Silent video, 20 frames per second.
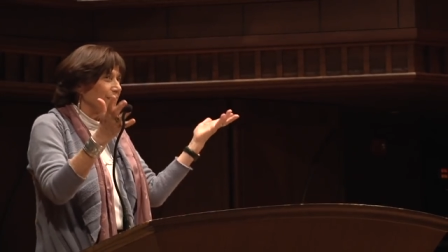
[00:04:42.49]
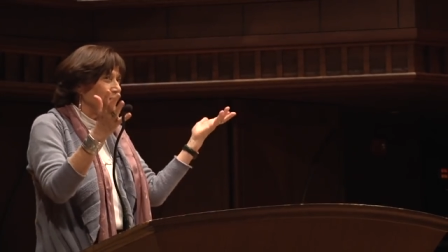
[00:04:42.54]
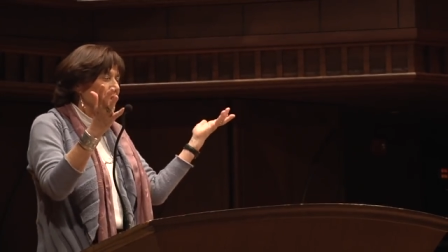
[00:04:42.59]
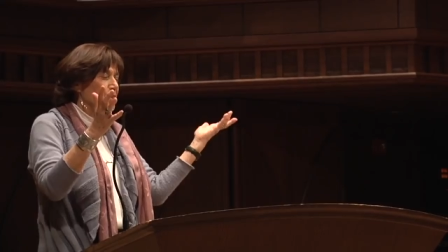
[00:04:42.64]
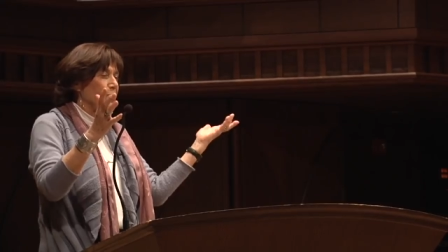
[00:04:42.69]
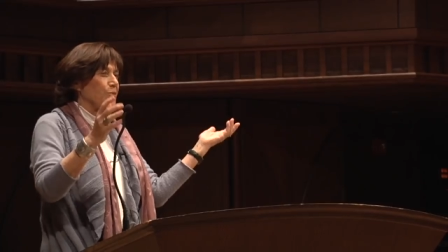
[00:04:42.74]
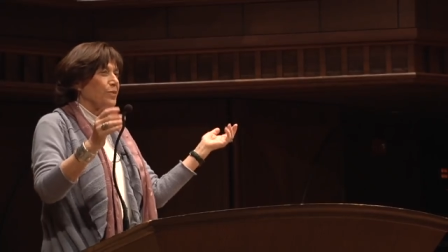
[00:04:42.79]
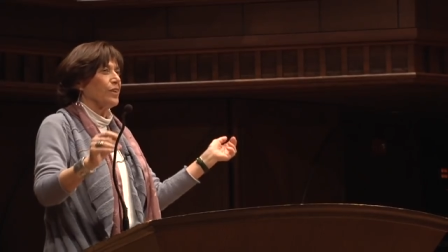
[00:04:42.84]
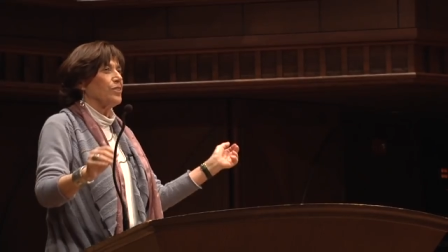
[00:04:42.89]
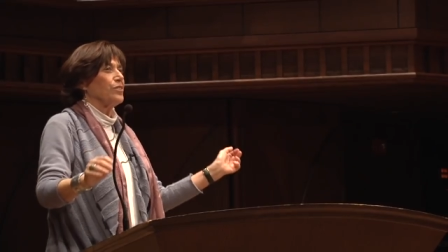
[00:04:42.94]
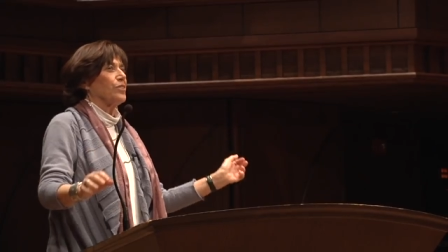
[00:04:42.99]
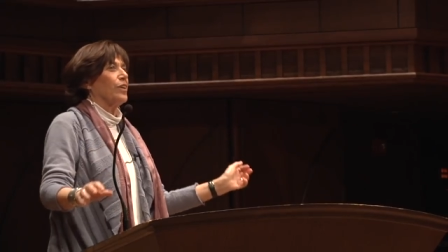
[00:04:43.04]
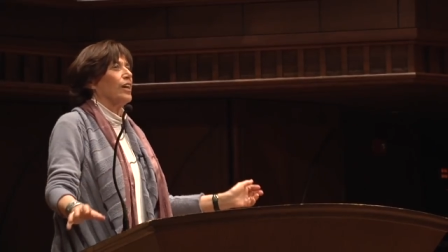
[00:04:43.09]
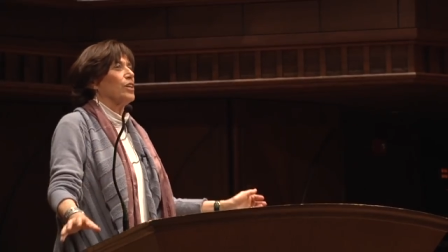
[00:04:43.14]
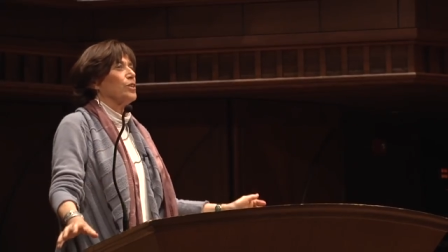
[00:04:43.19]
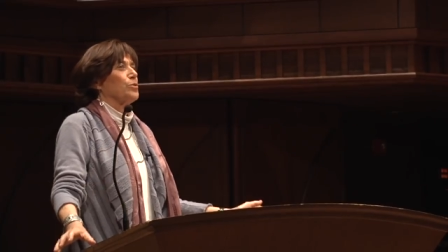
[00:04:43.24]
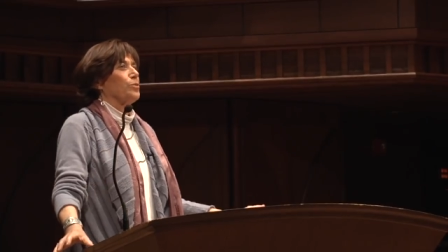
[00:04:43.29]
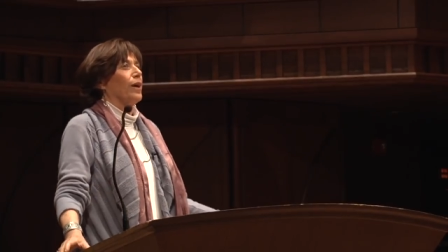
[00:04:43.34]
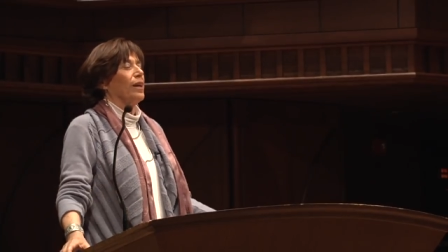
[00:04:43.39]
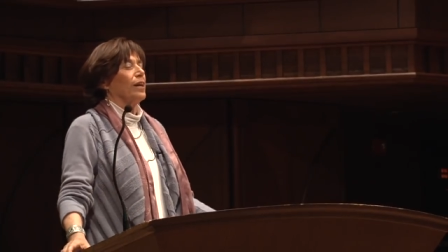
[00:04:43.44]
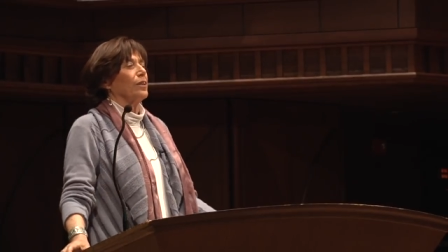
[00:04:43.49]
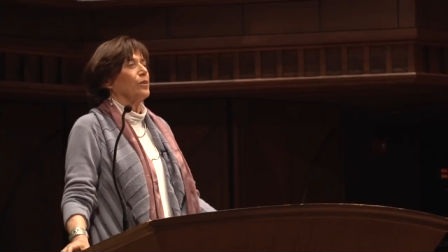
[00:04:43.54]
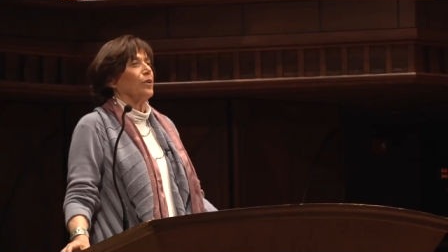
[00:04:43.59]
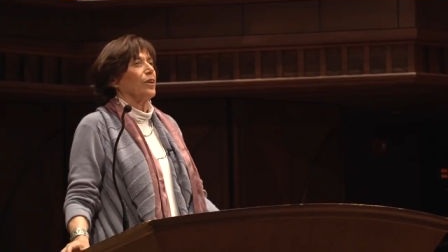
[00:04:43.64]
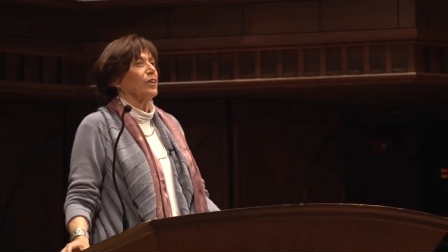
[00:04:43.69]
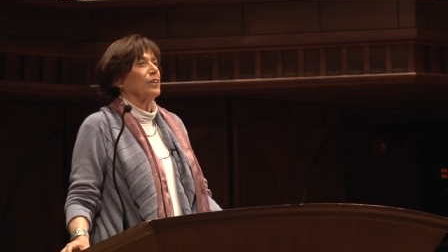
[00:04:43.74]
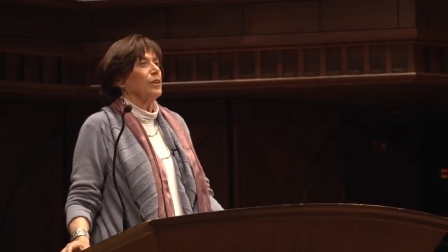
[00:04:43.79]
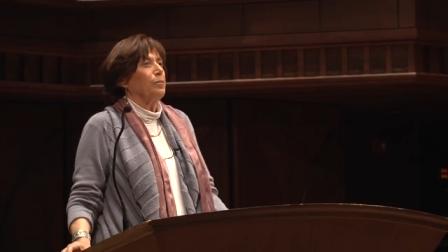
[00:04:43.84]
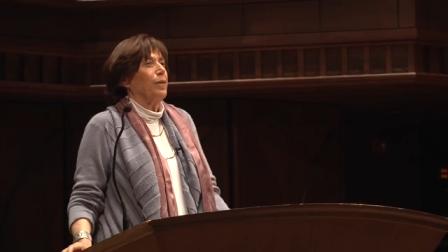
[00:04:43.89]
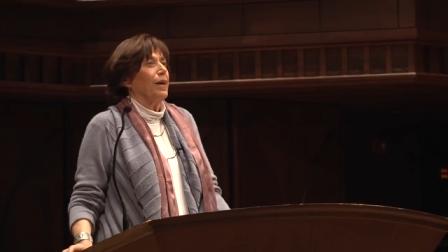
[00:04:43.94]
this great Chinese writer
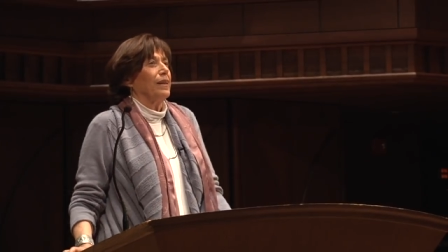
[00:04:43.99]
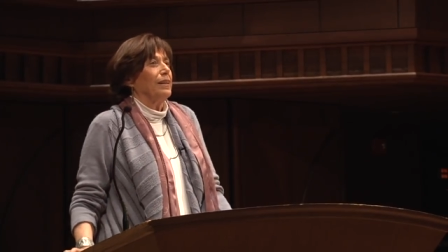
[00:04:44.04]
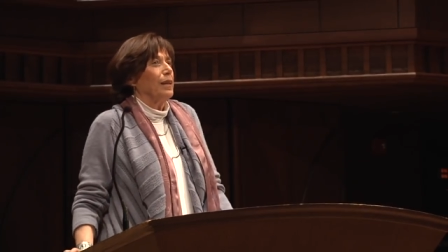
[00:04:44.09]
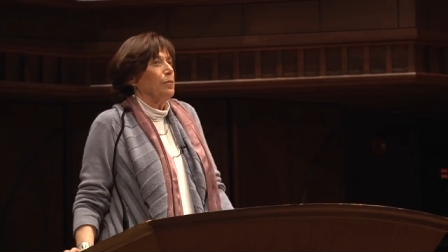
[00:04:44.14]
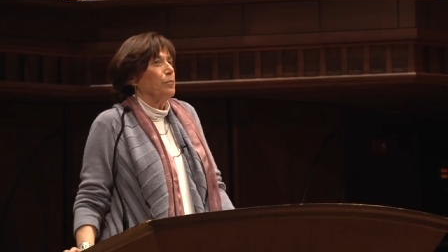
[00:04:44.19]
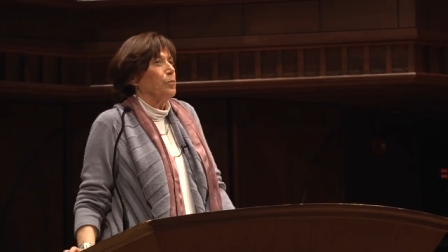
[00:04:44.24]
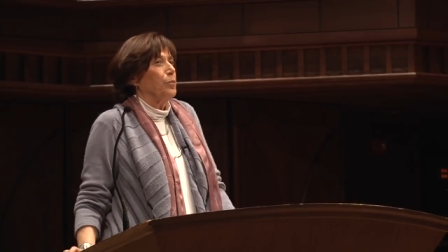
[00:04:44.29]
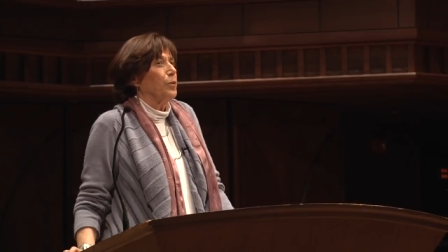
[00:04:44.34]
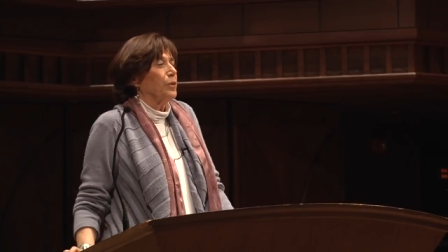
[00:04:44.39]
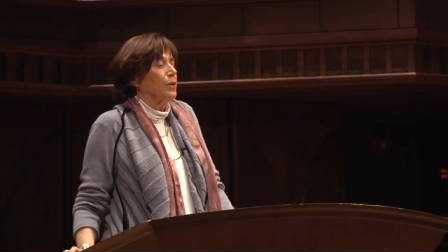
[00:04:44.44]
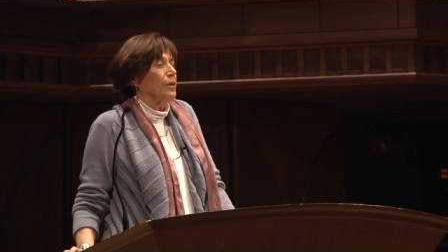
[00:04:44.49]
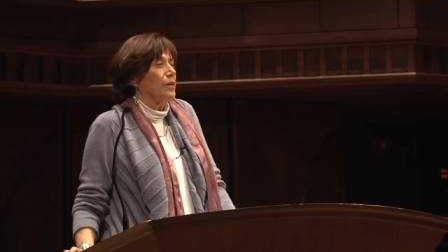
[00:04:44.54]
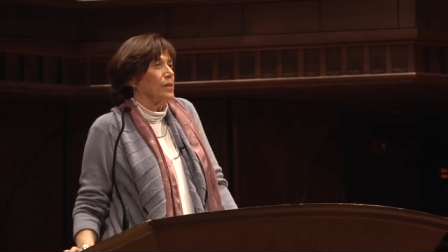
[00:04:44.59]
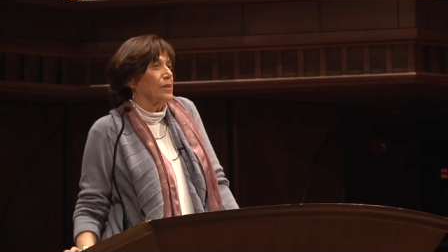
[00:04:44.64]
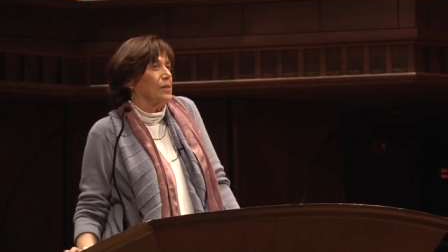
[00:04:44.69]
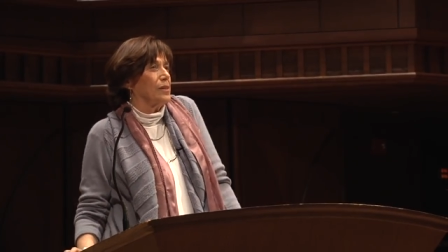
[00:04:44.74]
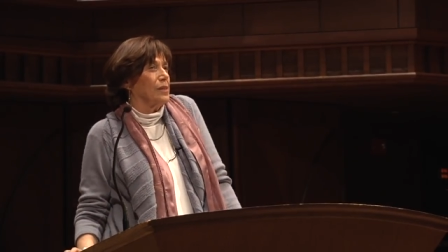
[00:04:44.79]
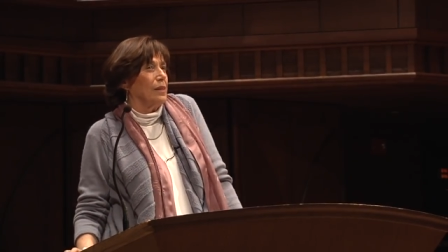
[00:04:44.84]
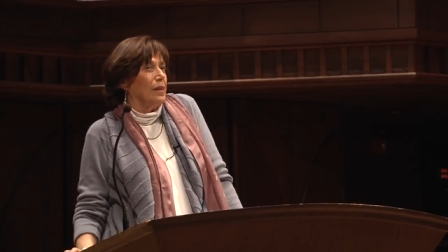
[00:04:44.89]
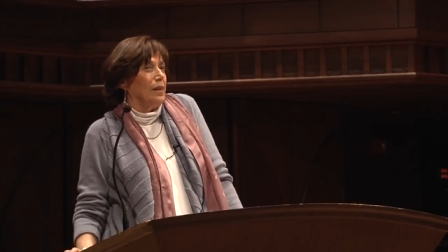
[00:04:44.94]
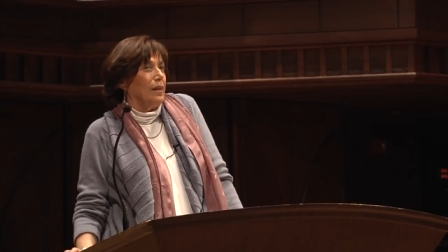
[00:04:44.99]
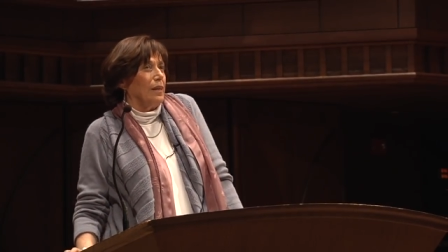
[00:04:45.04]
talked about the importance.